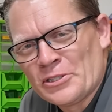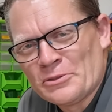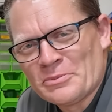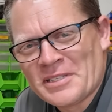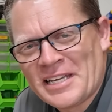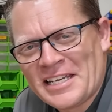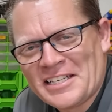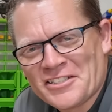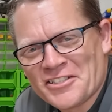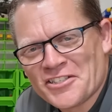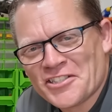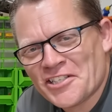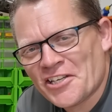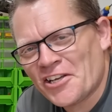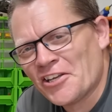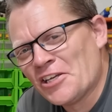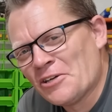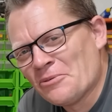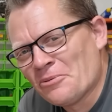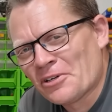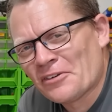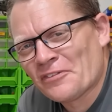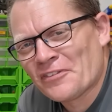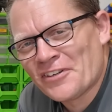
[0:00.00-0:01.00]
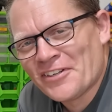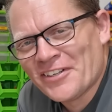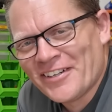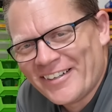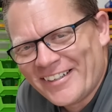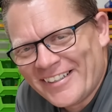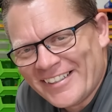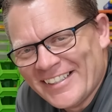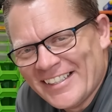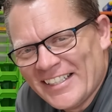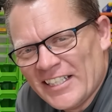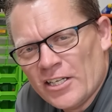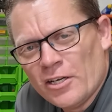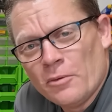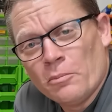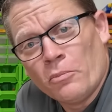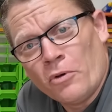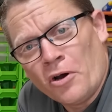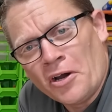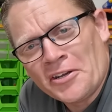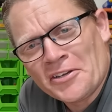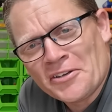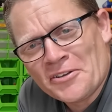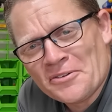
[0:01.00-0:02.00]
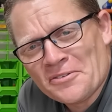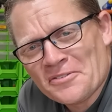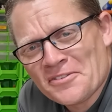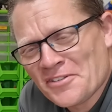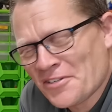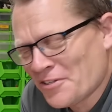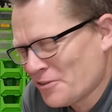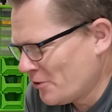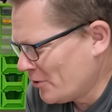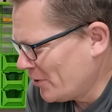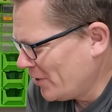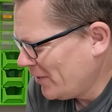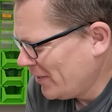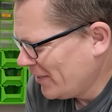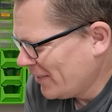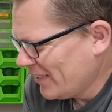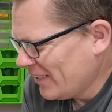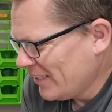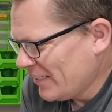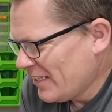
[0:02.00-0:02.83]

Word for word: update to show you what I've got, my new toy.